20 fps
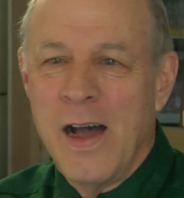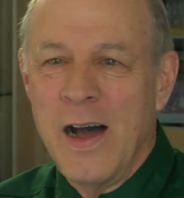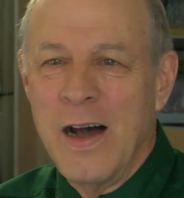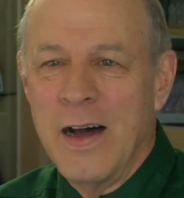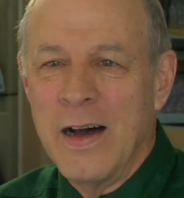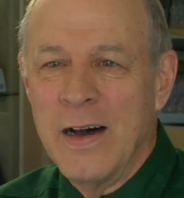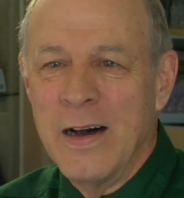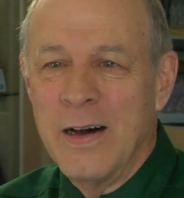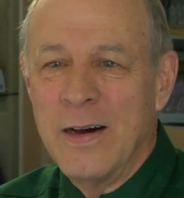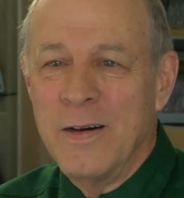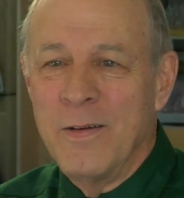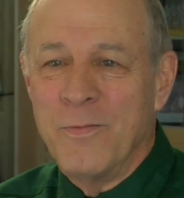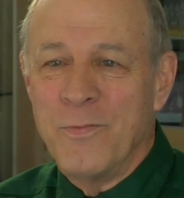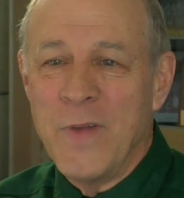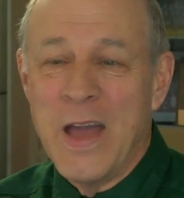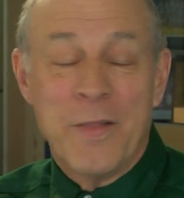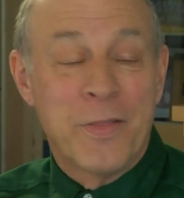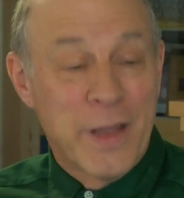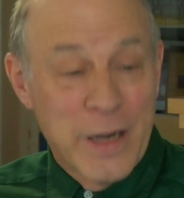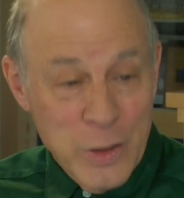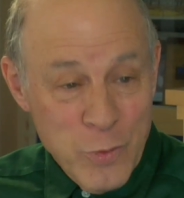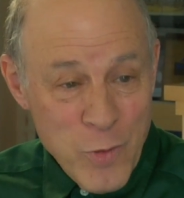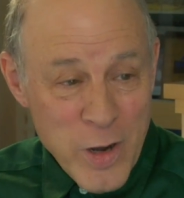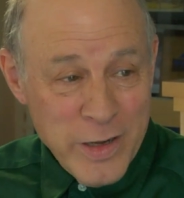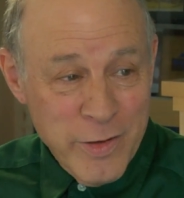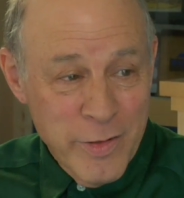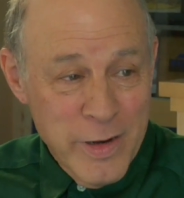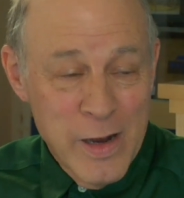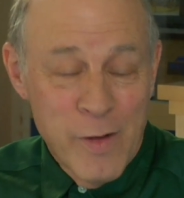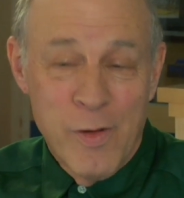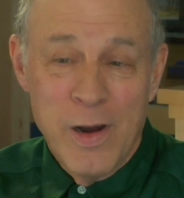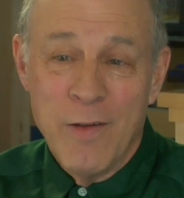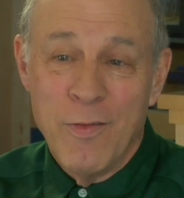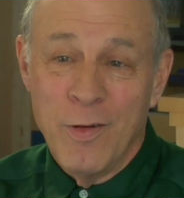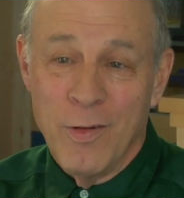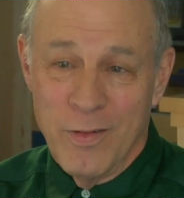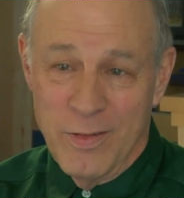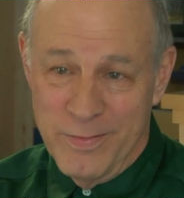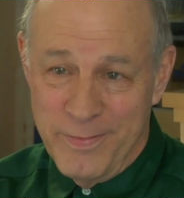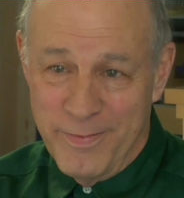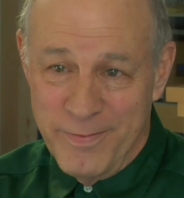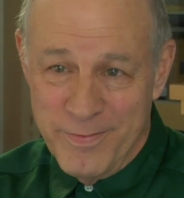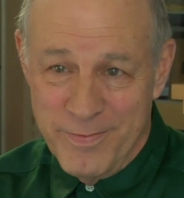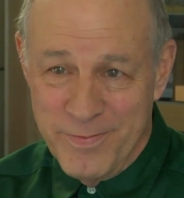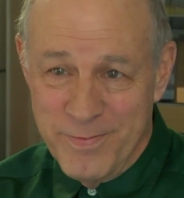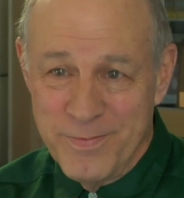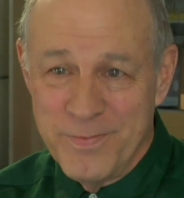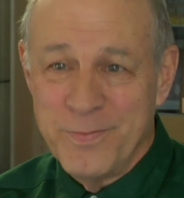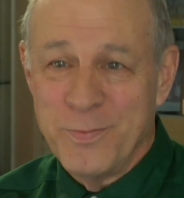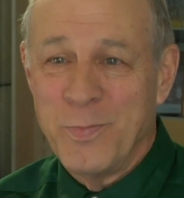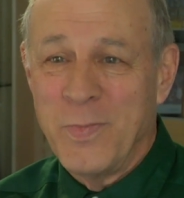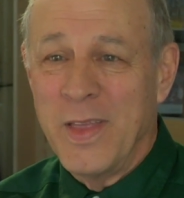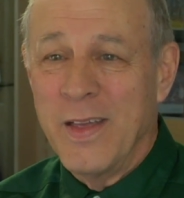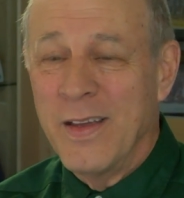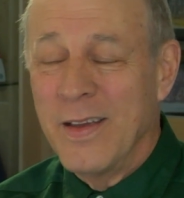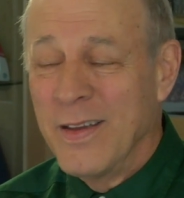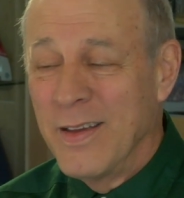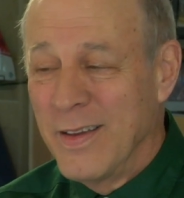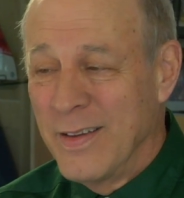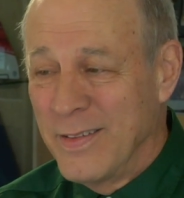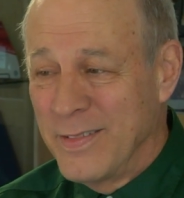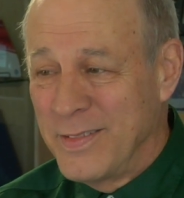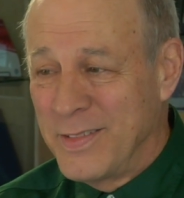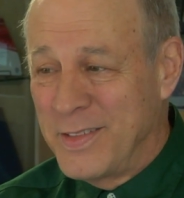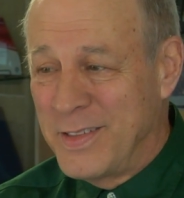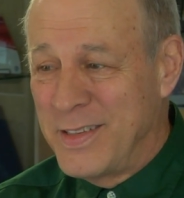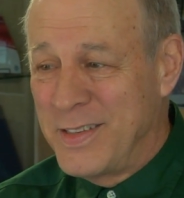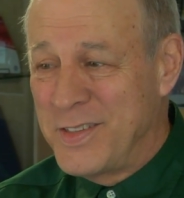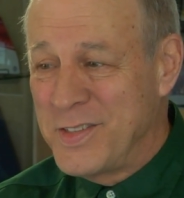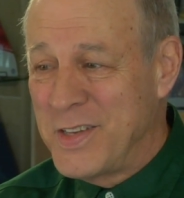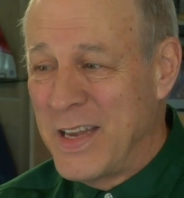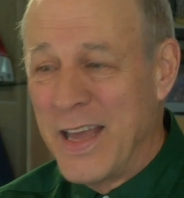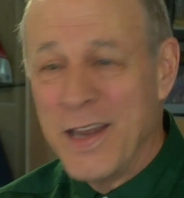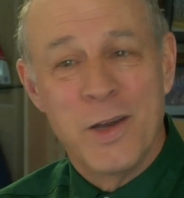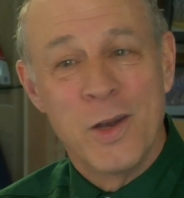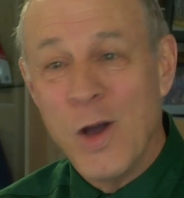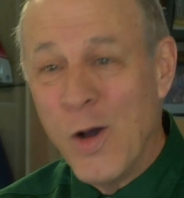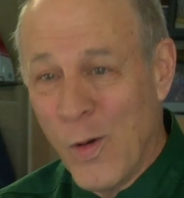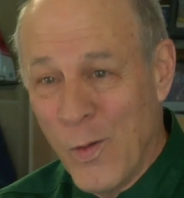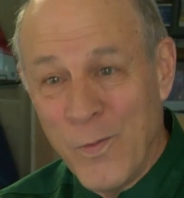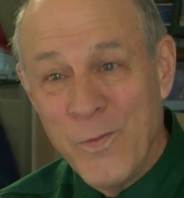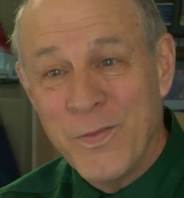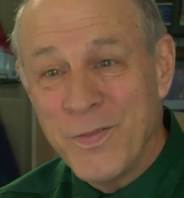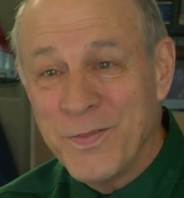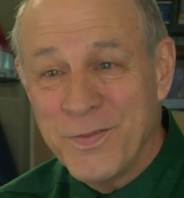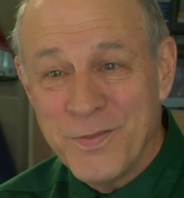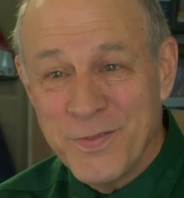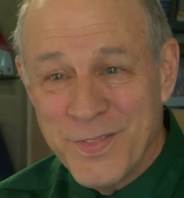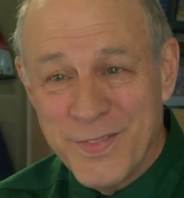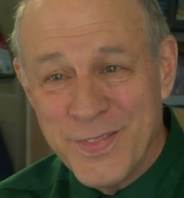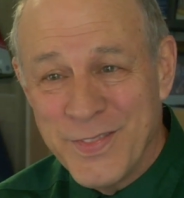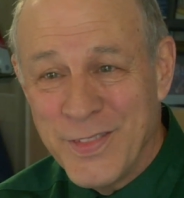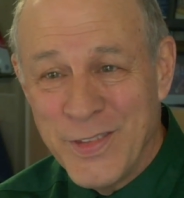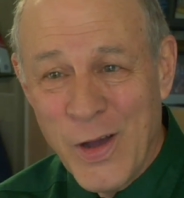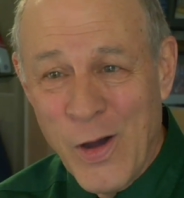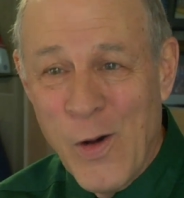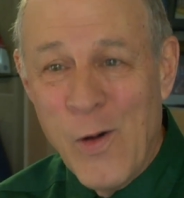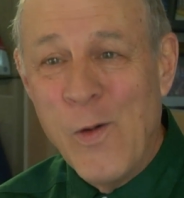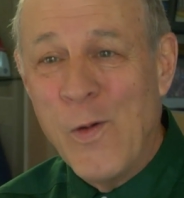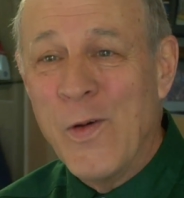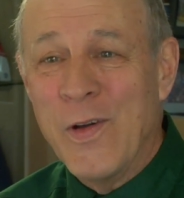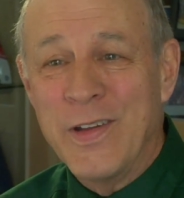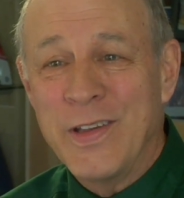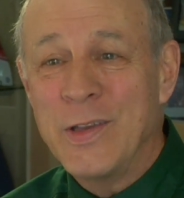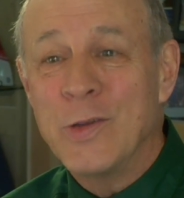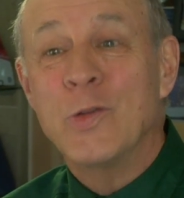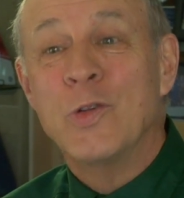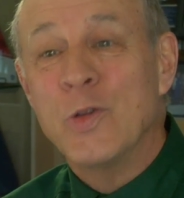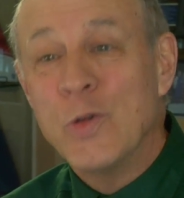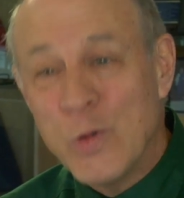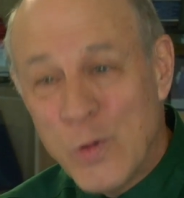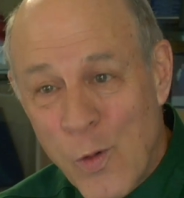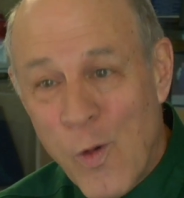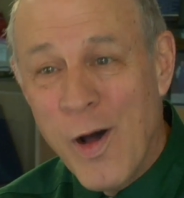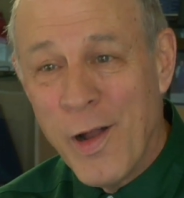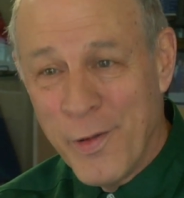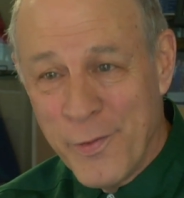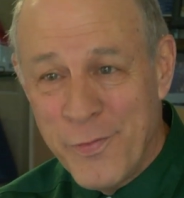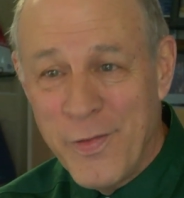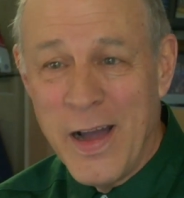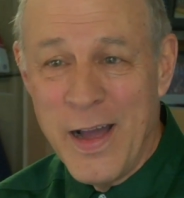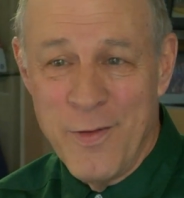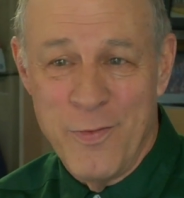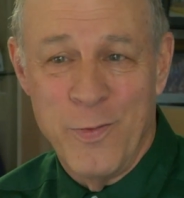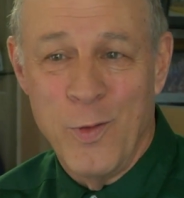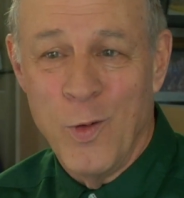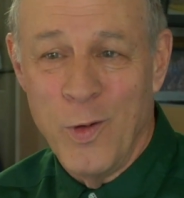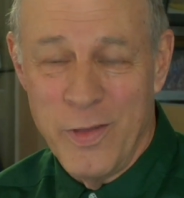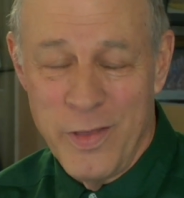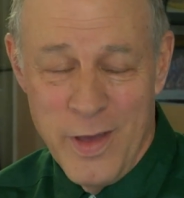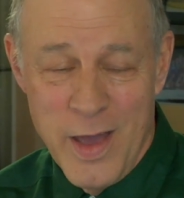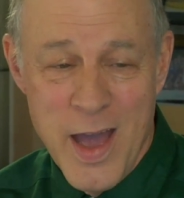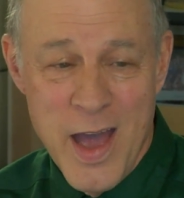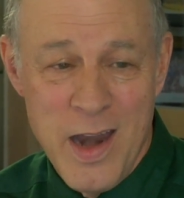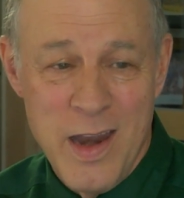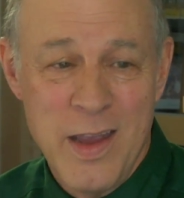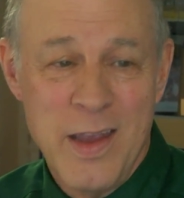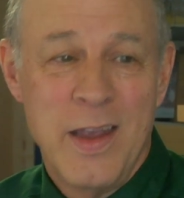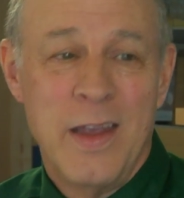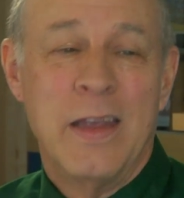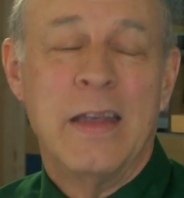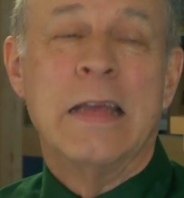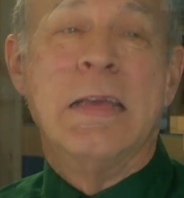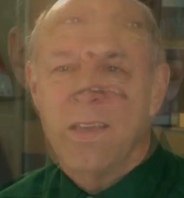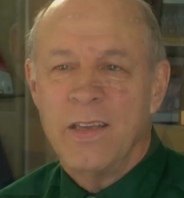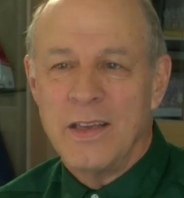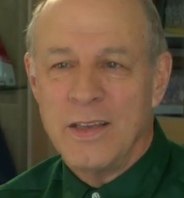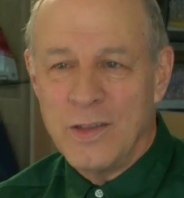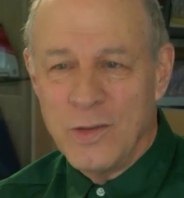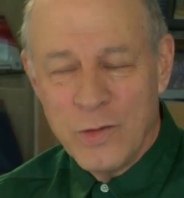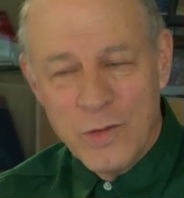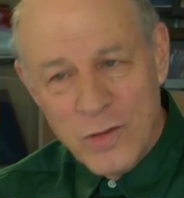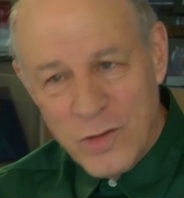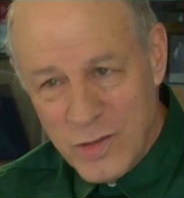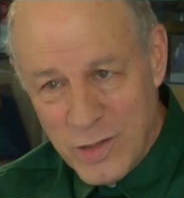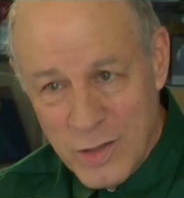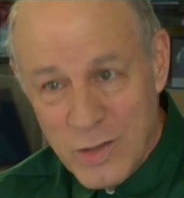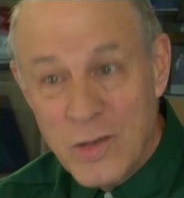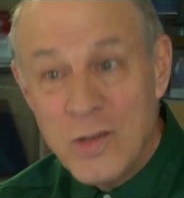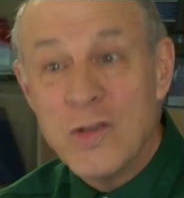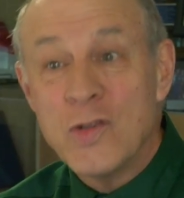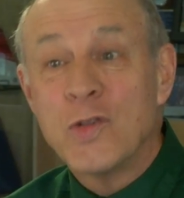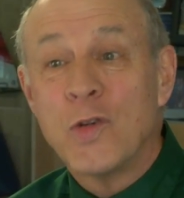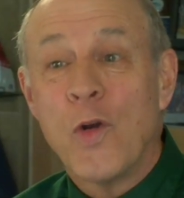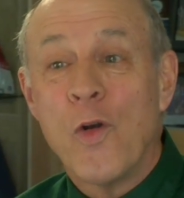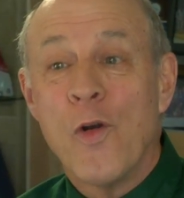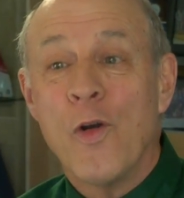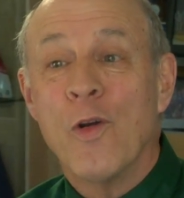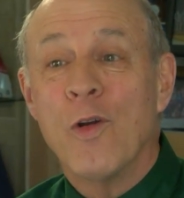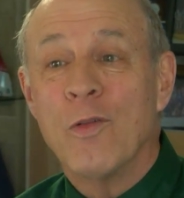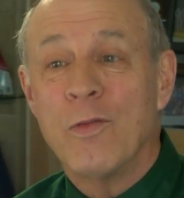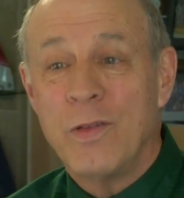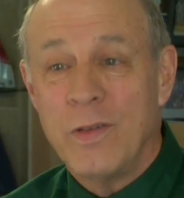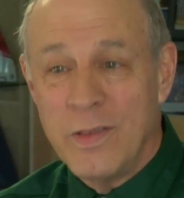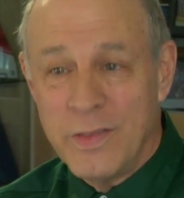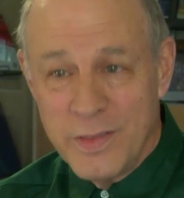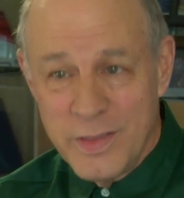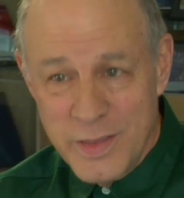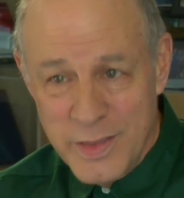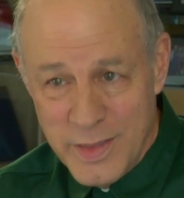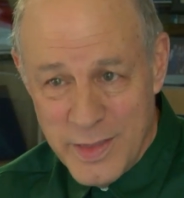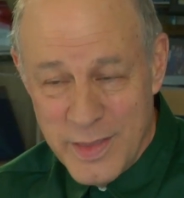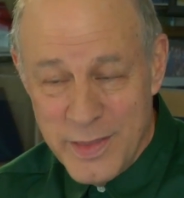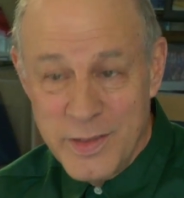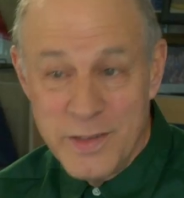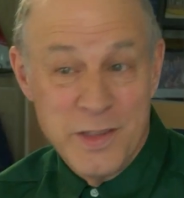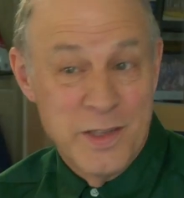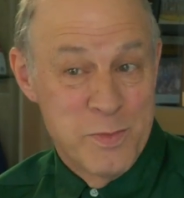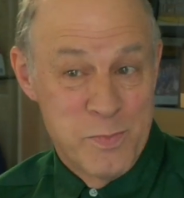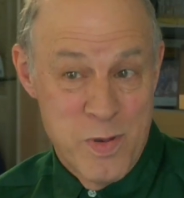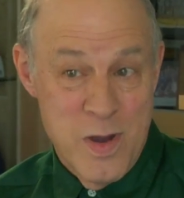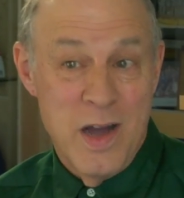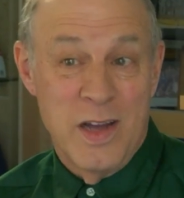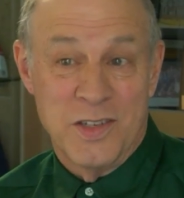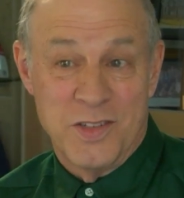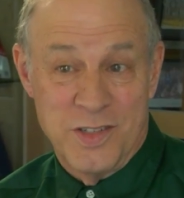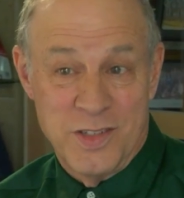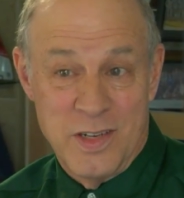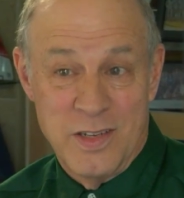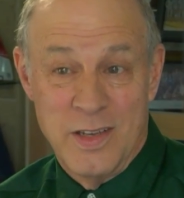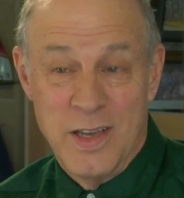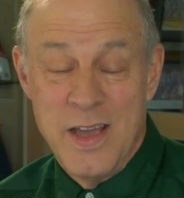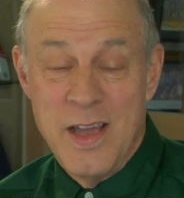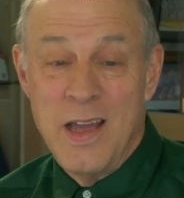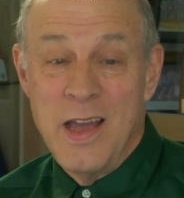Uh, the athletic director, however, uh, said, no, no, you do qualify for that. You, you deserve the, the bust.